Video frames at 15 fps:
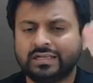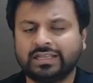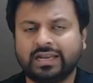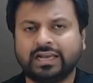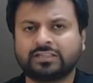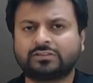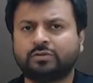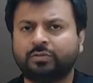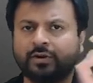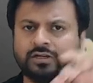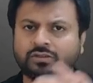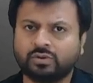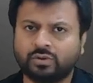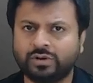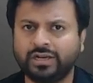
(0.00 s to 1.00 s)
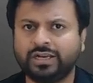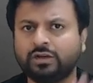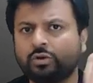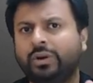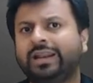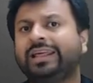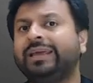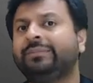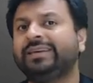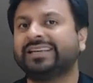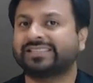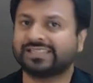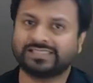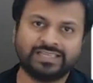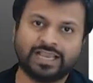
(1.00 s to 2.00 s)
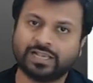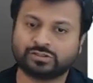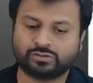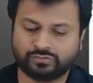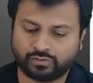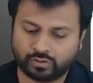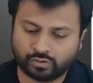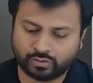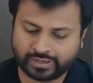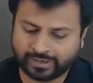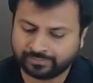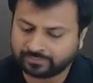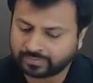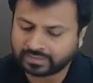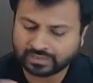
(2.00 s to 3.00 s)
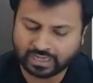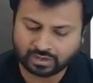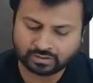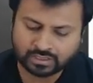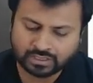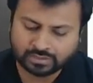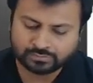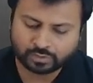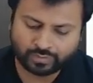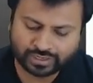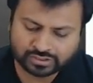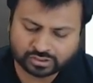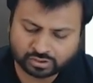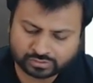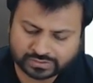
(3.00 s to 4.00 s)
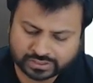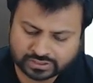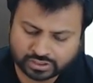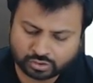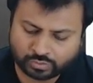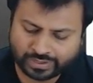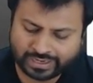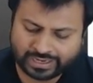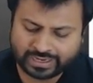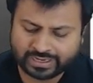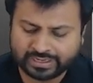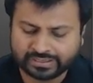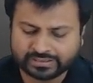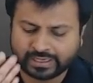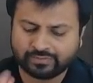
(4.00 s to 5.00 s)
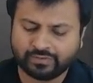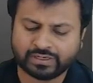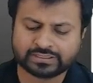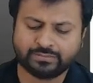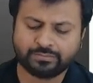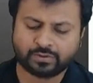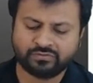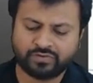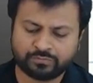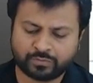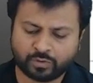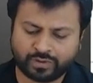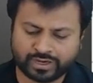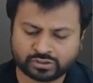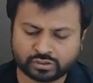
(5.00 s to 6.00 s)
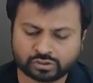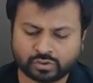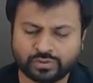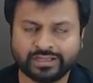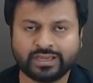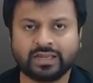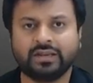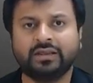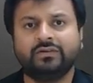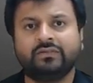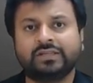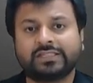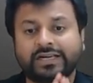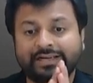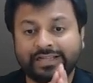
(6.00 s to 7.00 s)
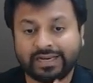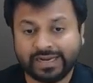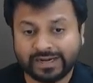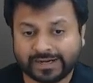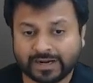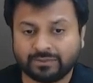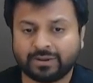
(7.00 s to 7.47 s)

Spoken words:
last 2 points only 12AB SSC has to follow. Okay, now proviso to section 12A, there were some provisos over here which are deleted by